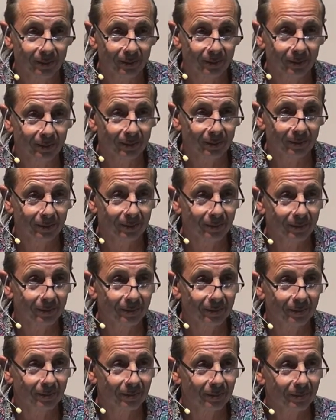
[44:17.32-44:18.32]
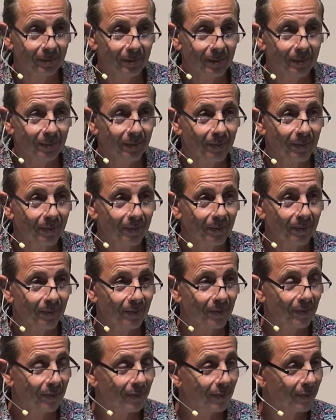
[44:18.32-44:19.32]

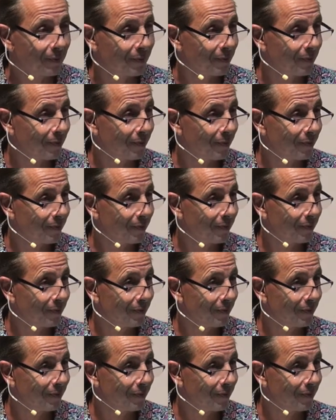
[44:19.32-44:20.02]
[no speech]